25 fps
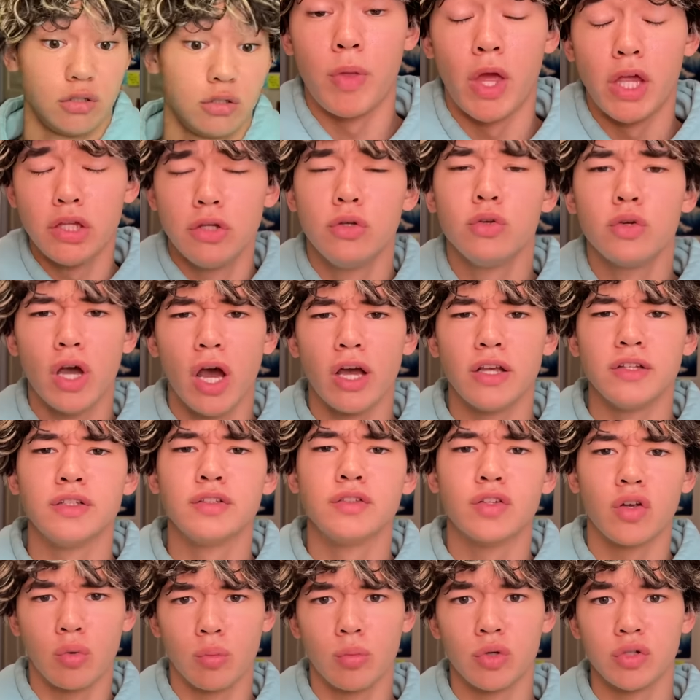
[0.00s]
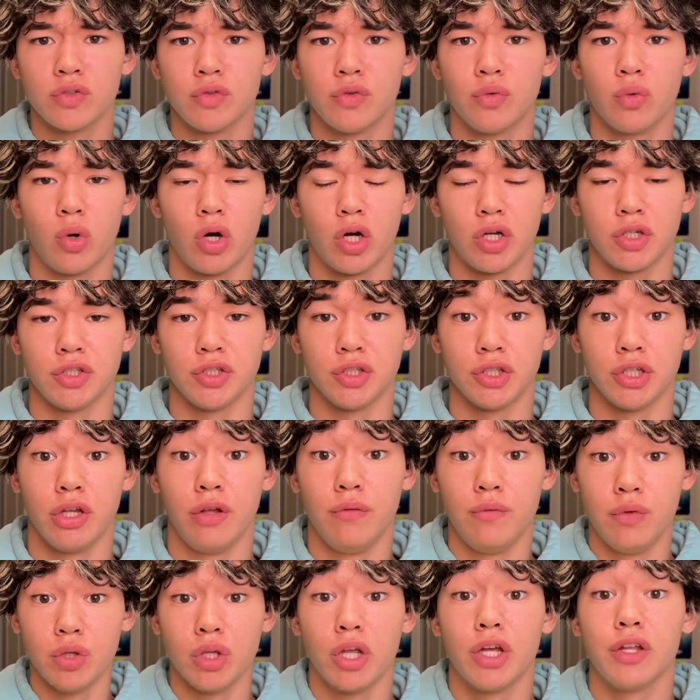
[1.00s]
Thank you guys so much for watching.
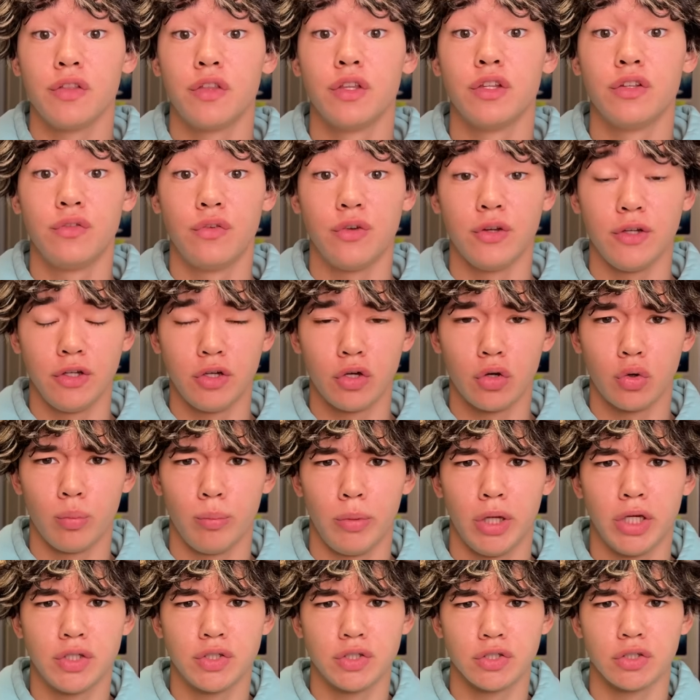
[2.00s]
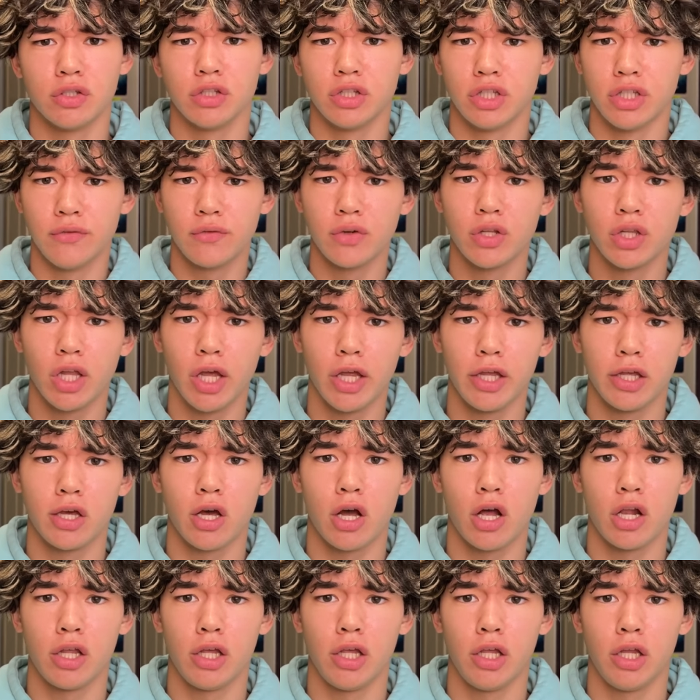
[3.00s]
If you like this video, make sure to leave a like
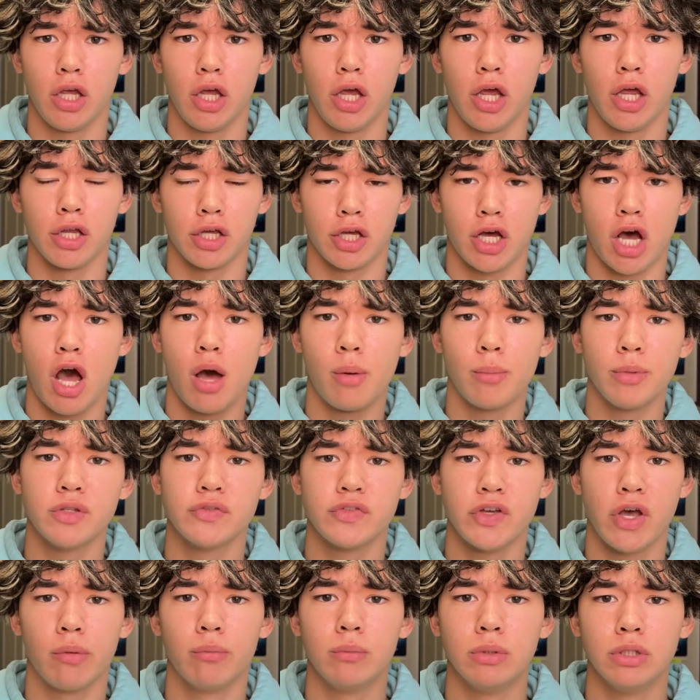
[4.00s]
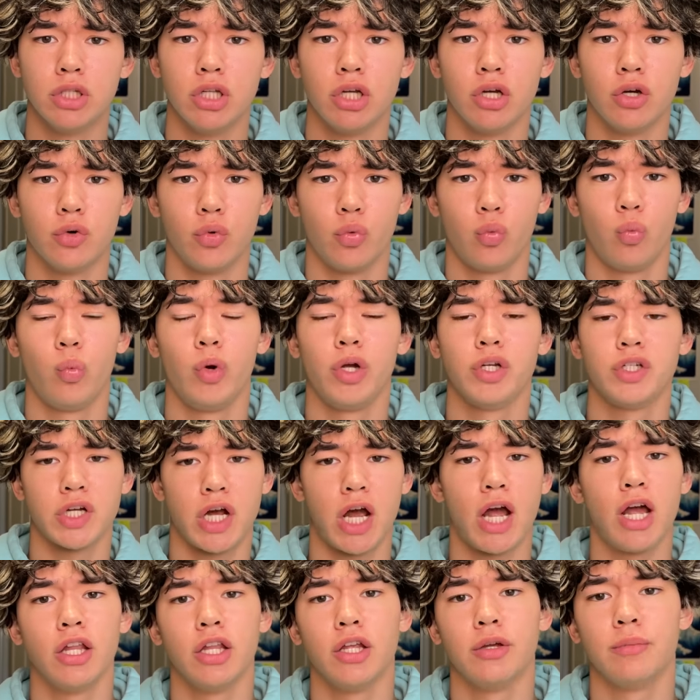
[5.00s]
on it and comment down below which
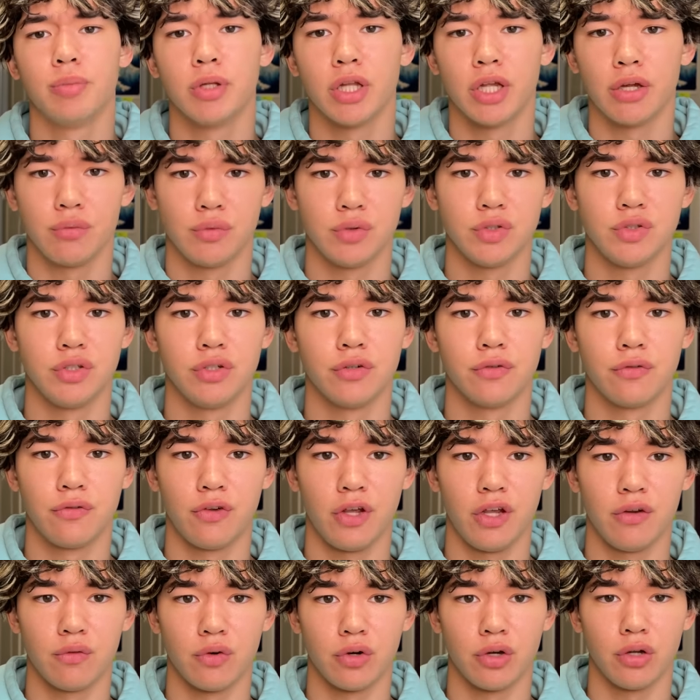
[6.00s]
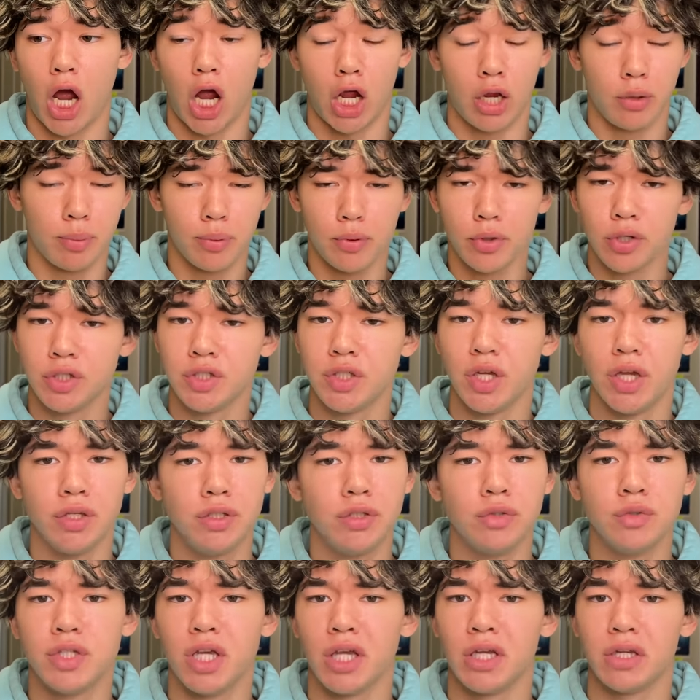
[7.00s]
highlight play was your favorite. I appreciate
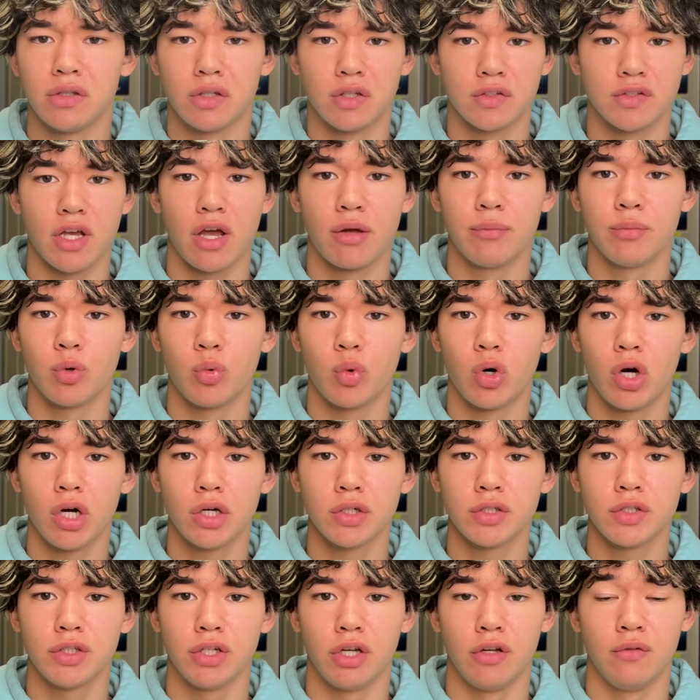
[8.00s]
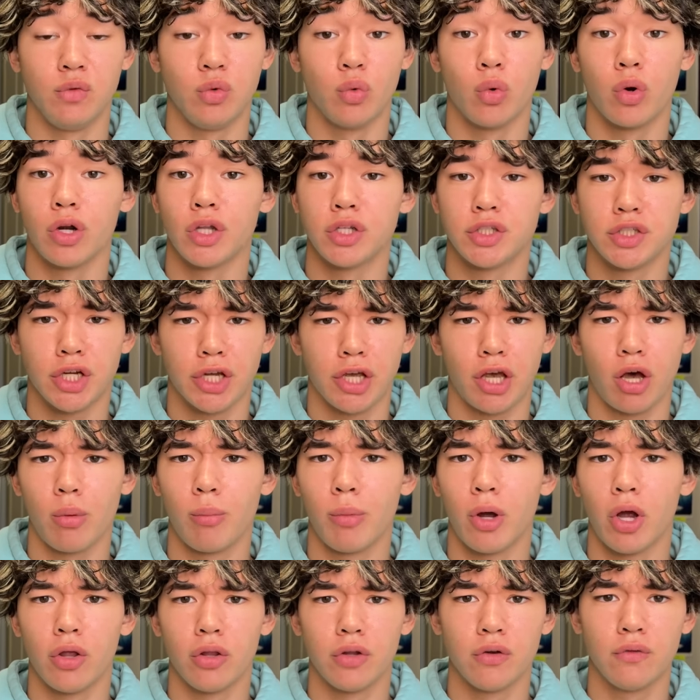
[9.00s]
you taking the time to watch, and if you wanna check out
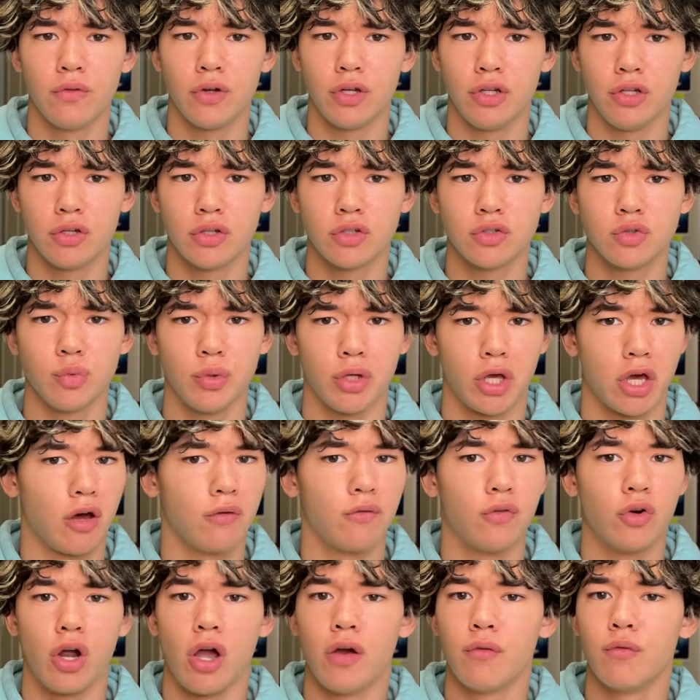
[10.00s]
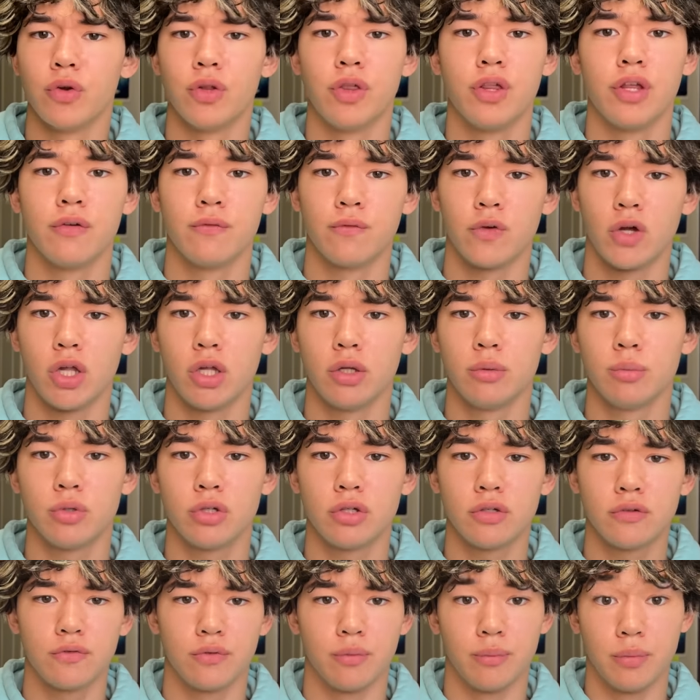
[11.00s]
my other videos, we cover everything
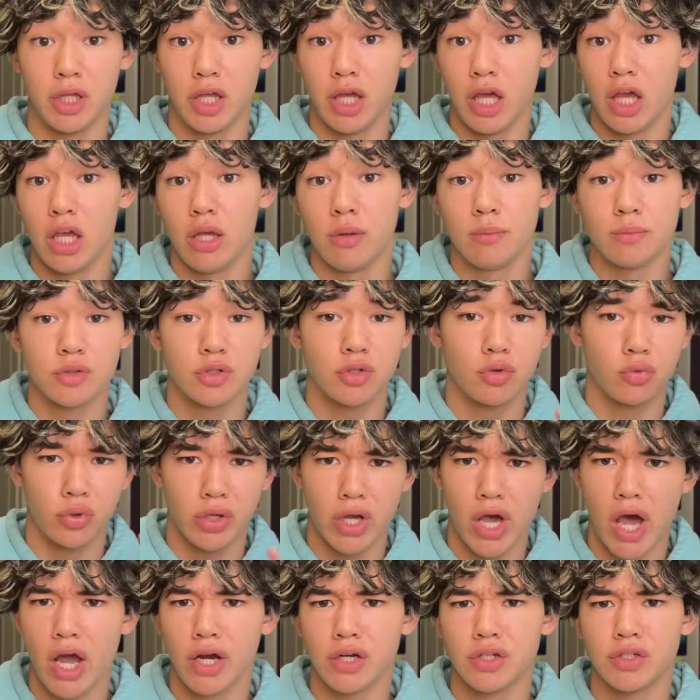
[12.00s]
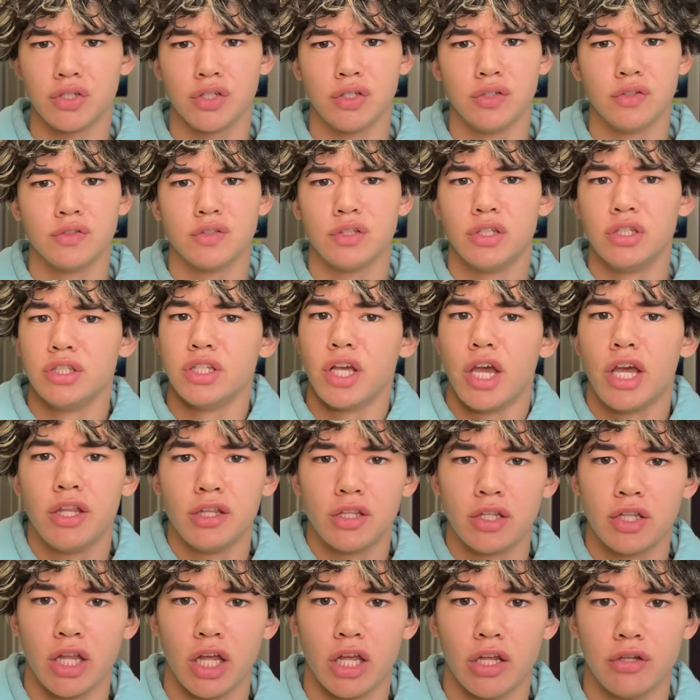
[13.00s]
volleyball from games to reactions to day in
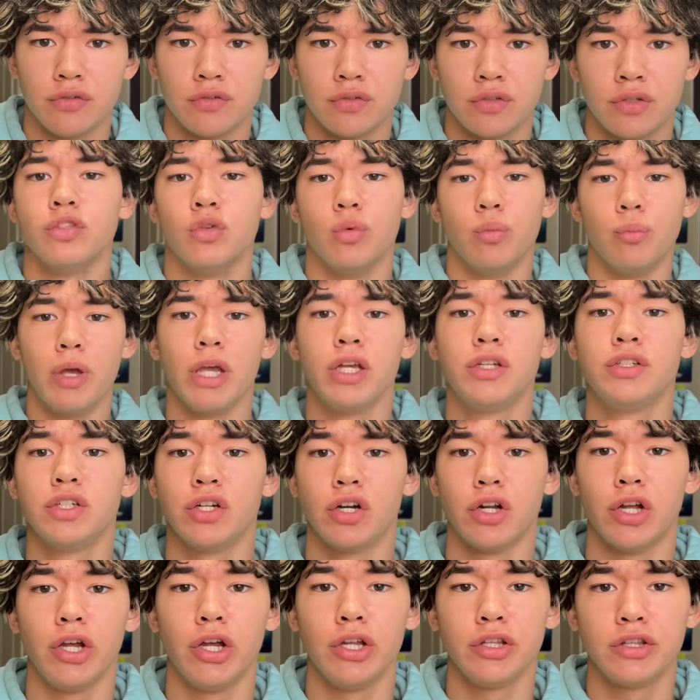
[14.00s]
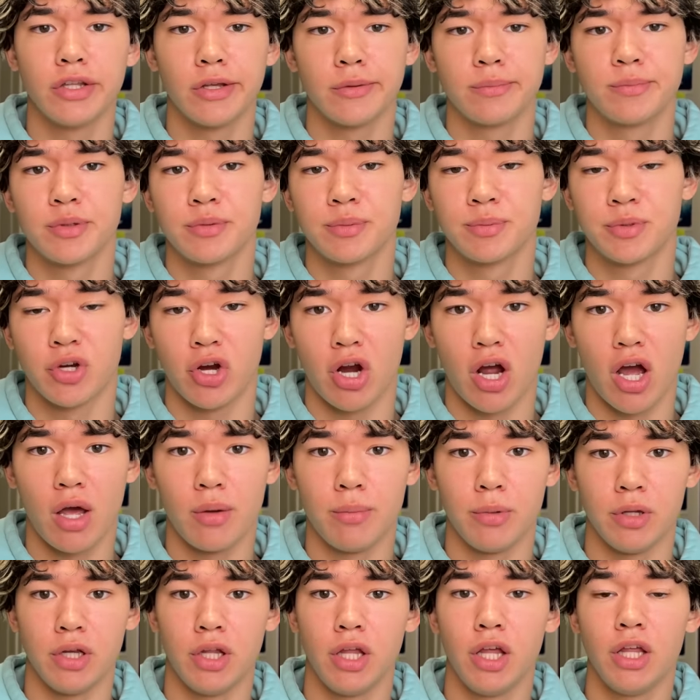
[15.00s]
the life, so make sure to hit that
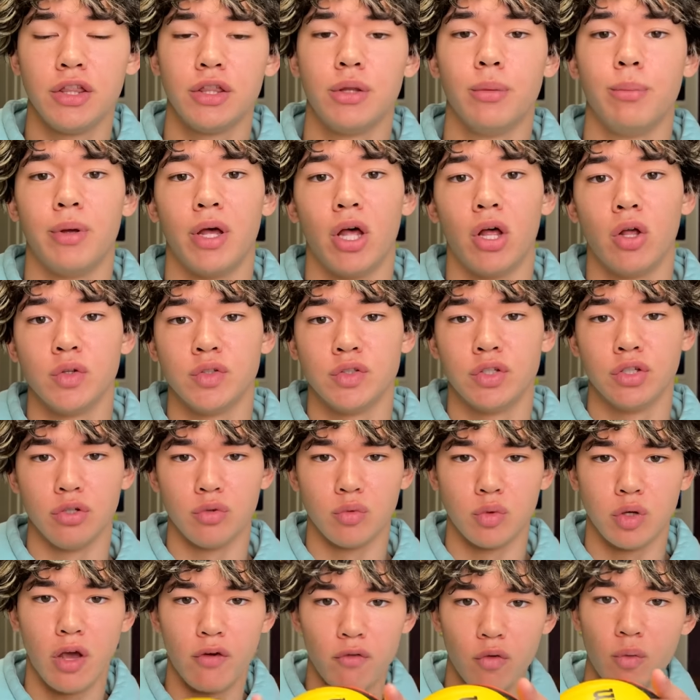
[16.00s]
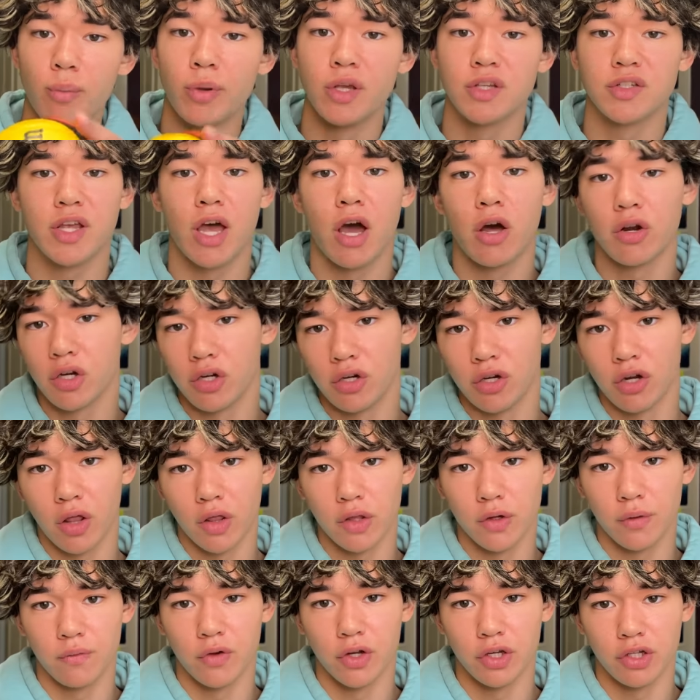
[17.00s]
subscribe and hit the bell so you never miss out on
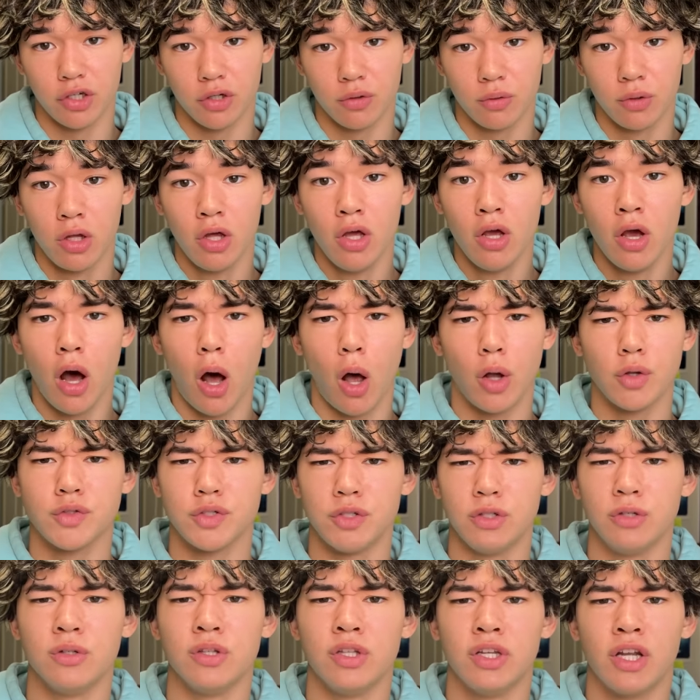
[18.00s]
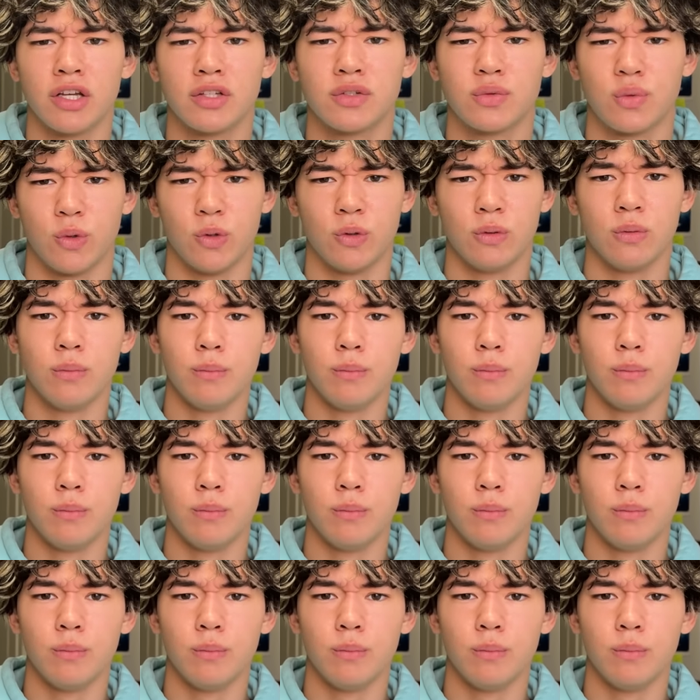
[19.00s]
another video. I'll see you in the next one.